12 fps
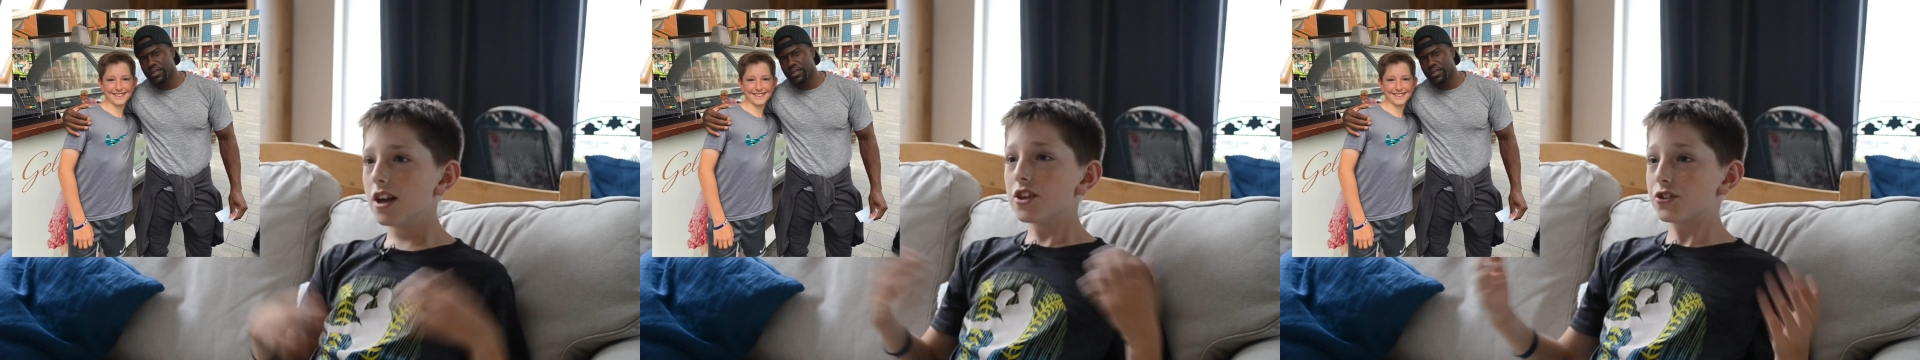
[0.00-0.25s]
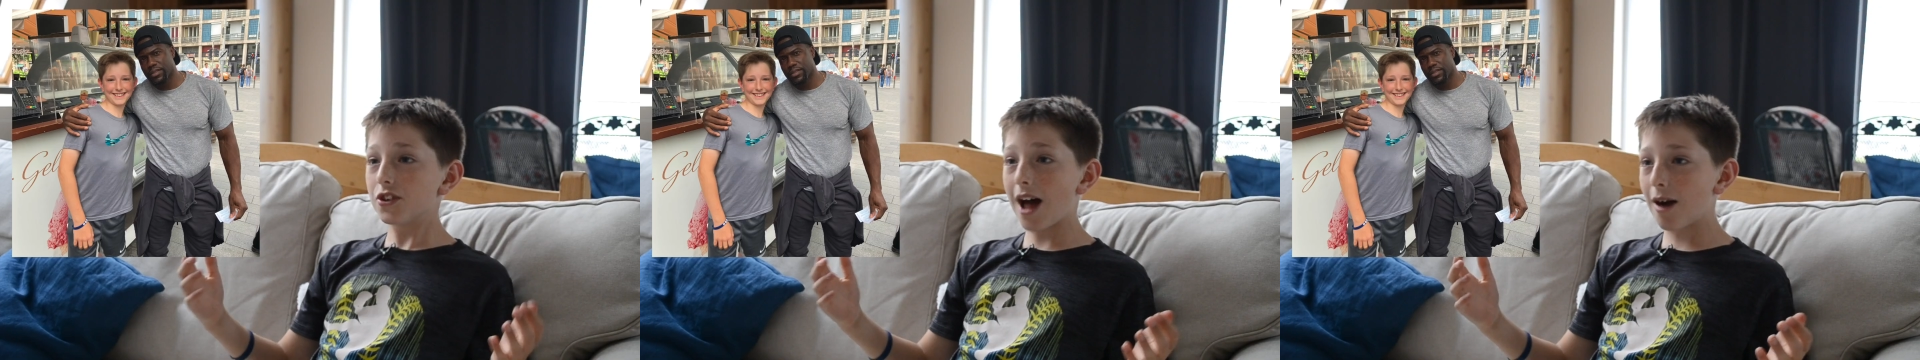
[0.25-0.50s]

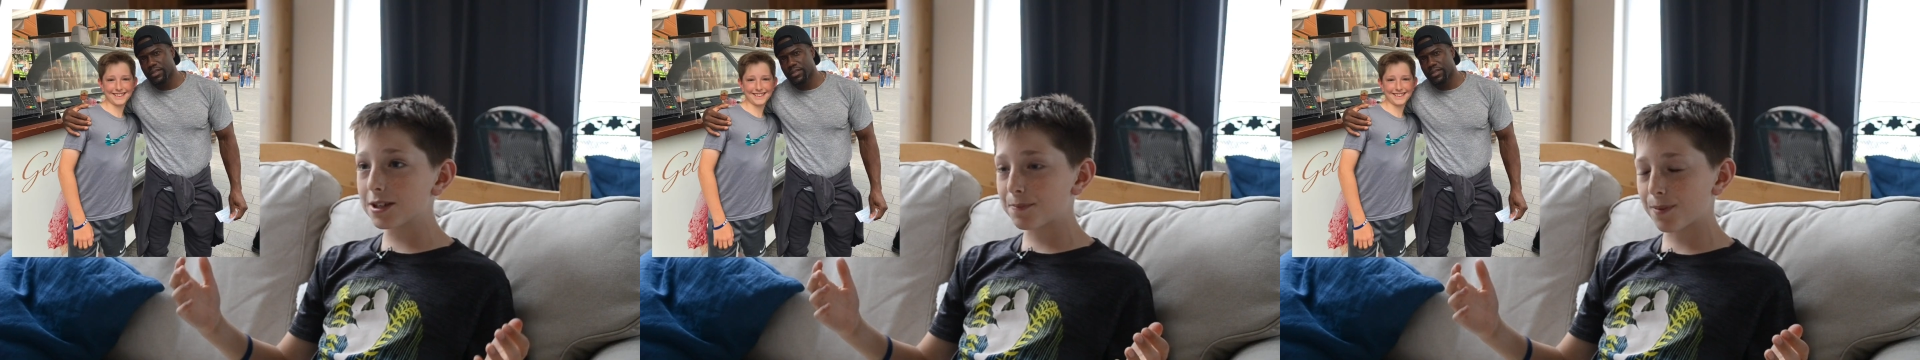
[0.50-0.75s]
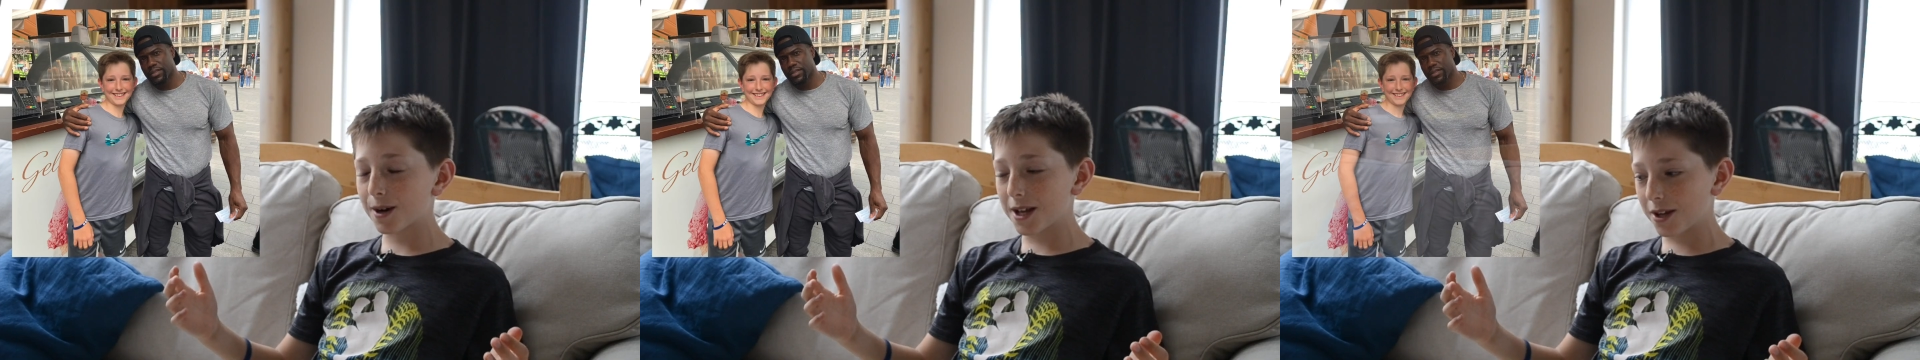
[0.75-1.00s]
So that was
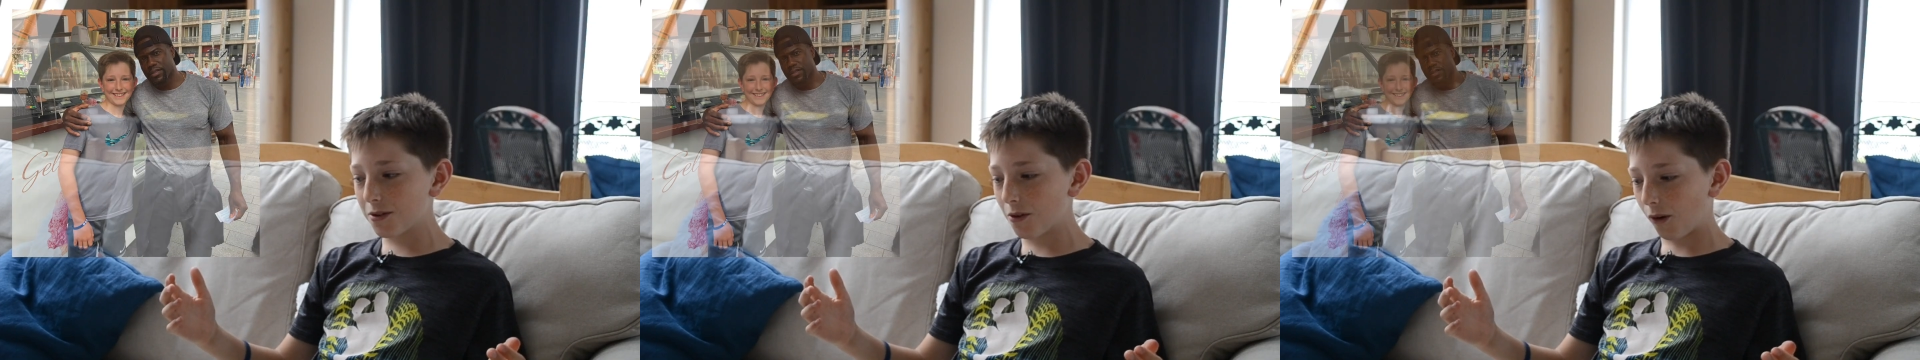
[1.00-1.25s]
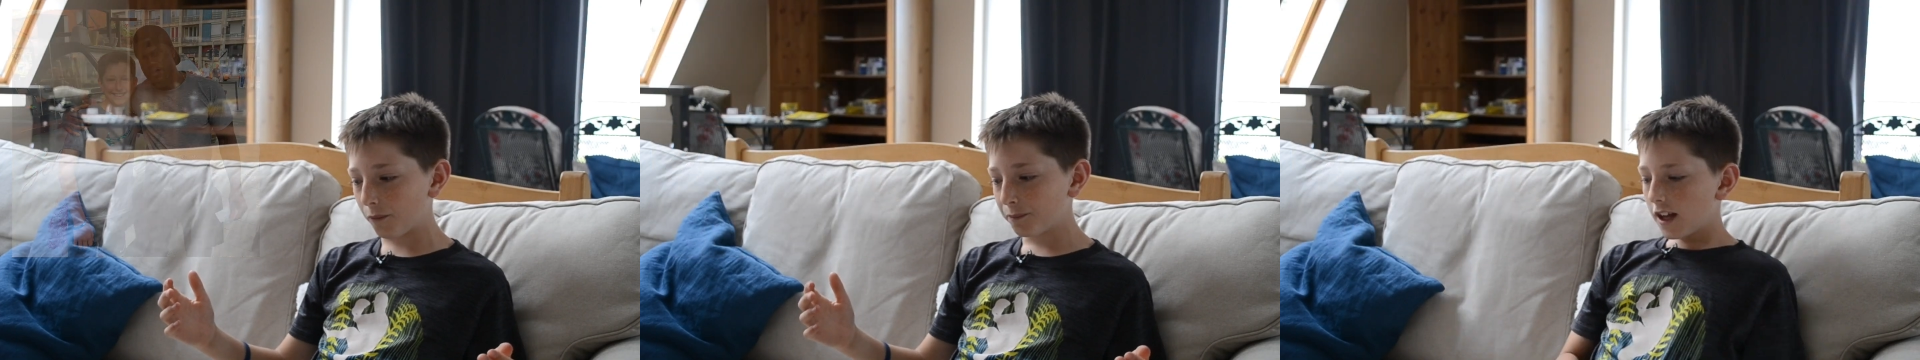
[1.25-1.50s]
pretty
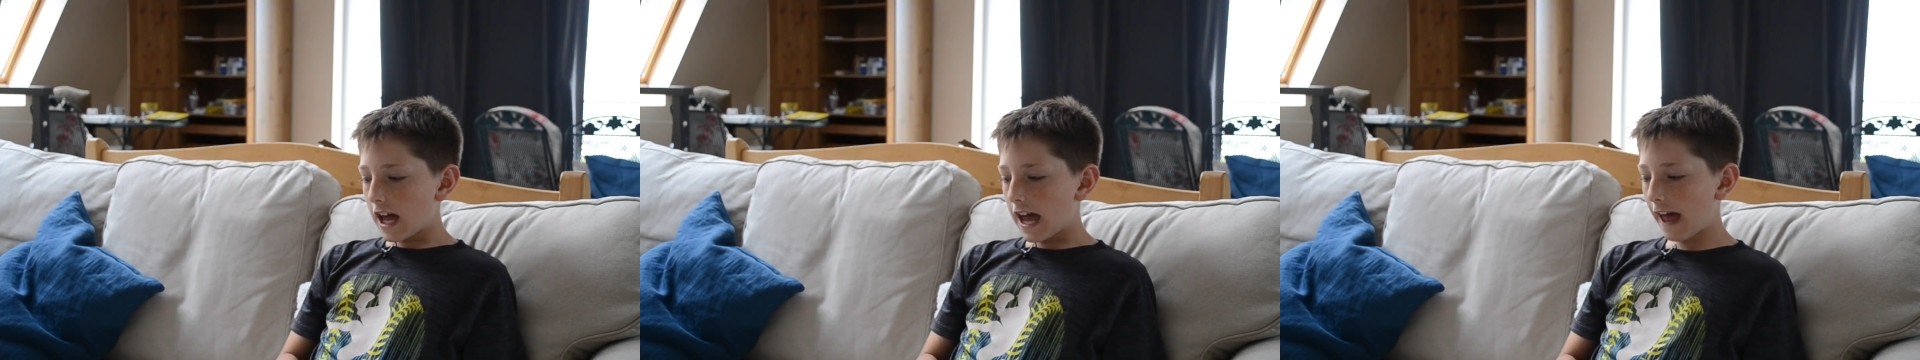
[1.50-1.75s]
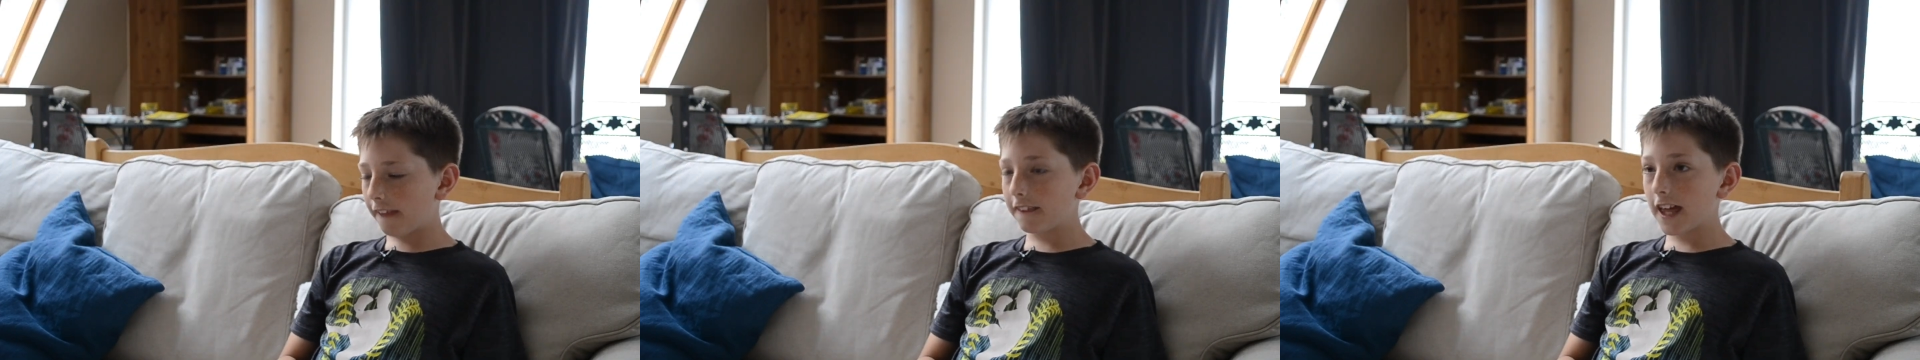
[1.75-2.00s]
cool.
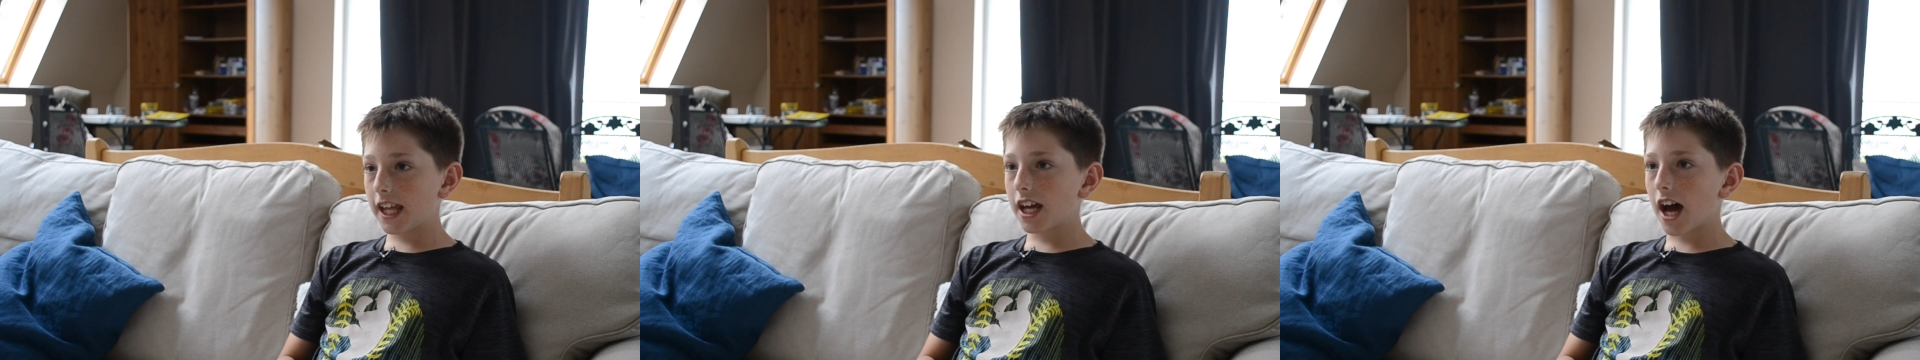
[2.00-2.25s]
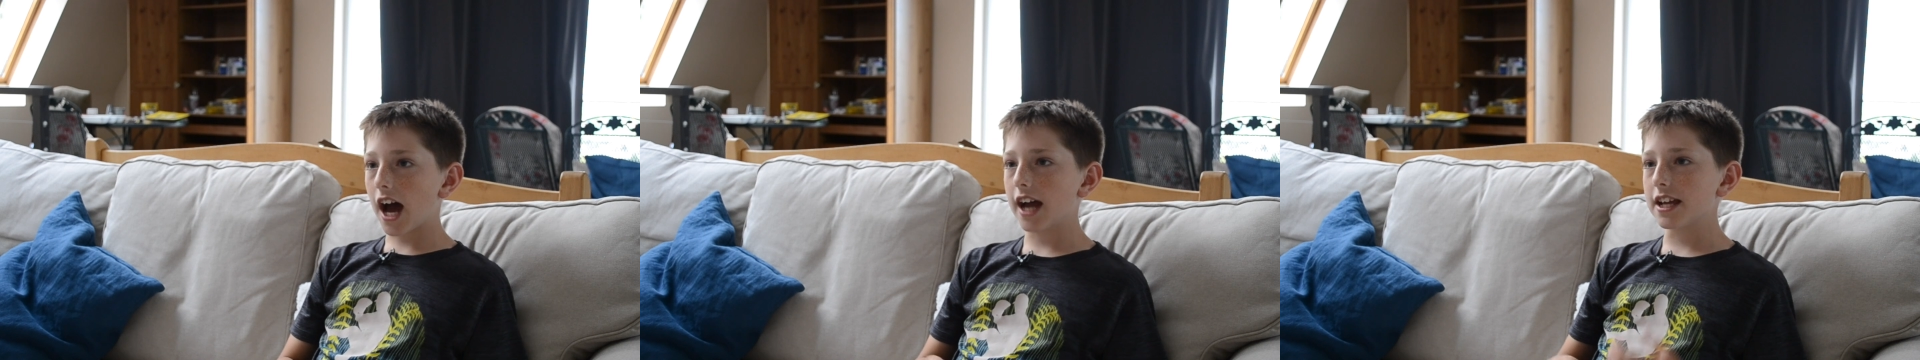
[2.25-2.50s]
And then
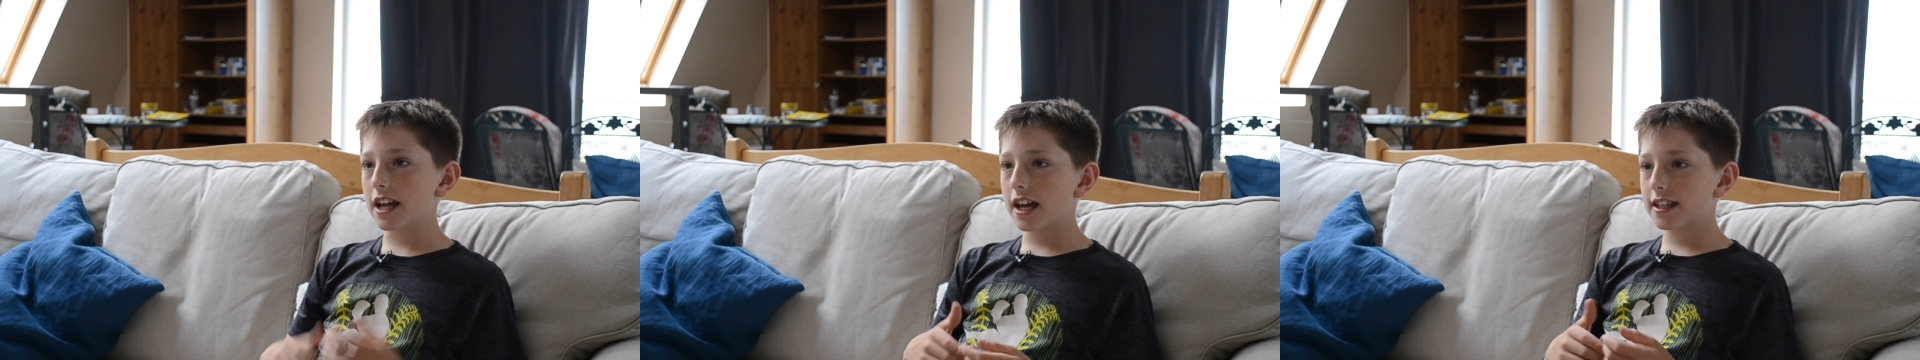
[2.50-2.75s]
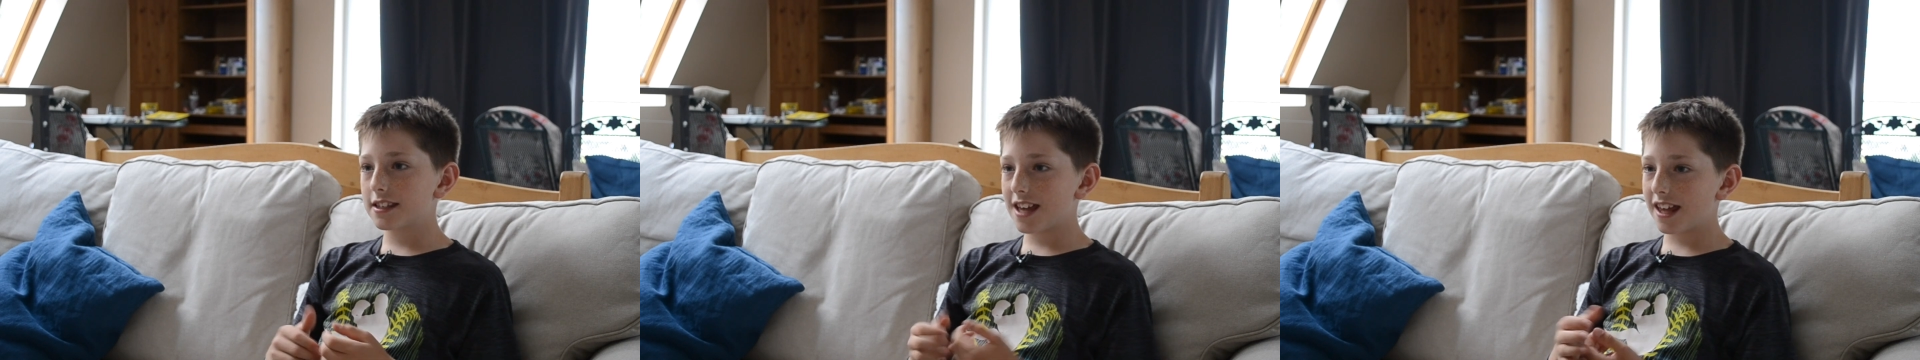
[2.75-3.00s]
I
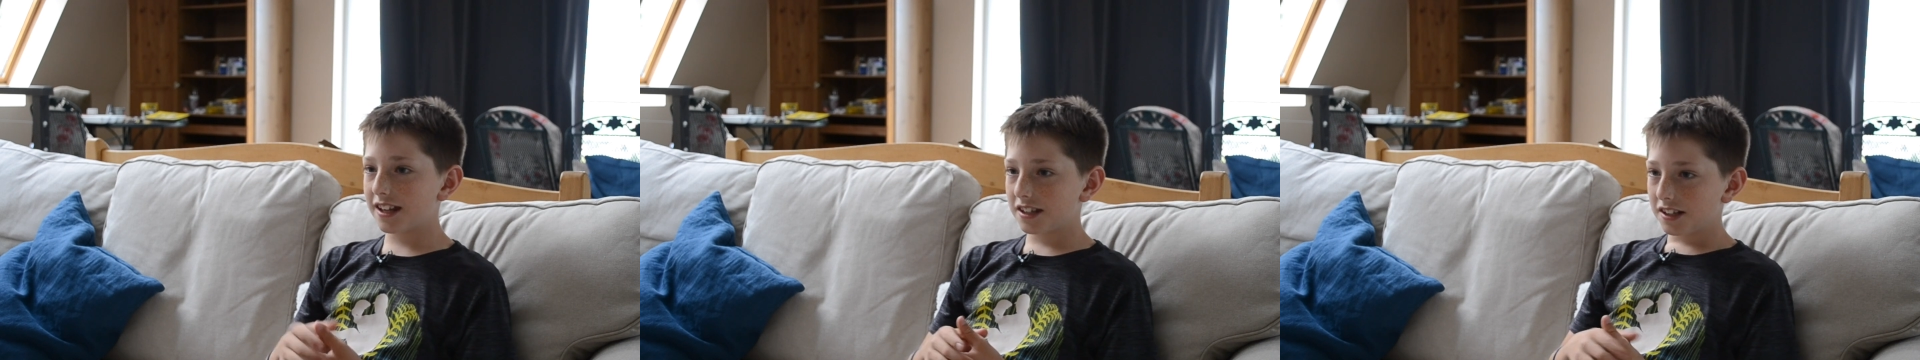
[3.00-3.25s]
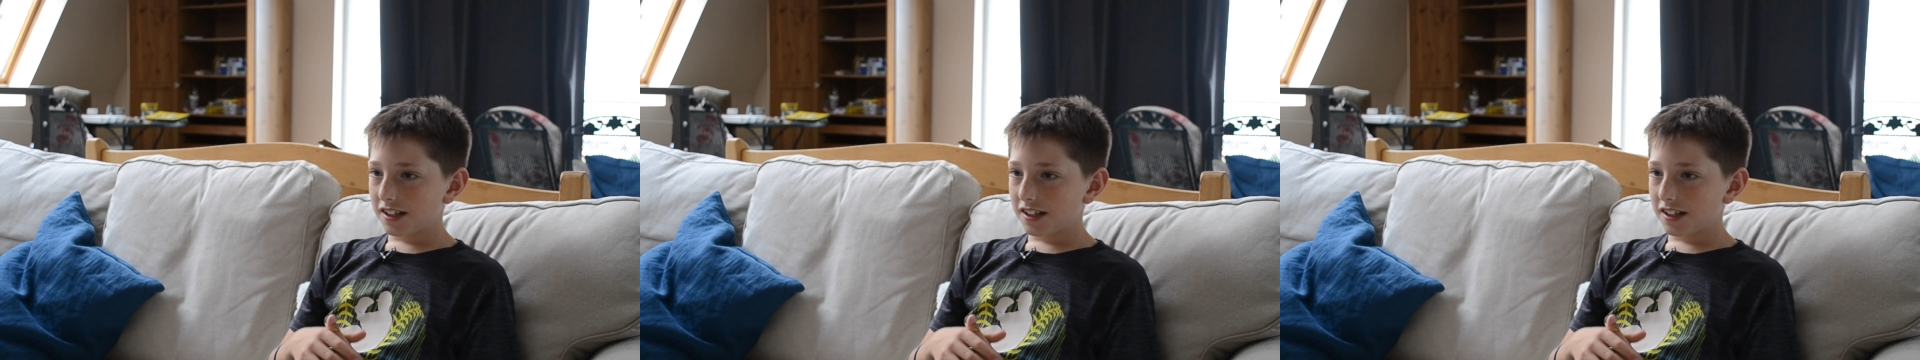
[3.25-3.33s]
said,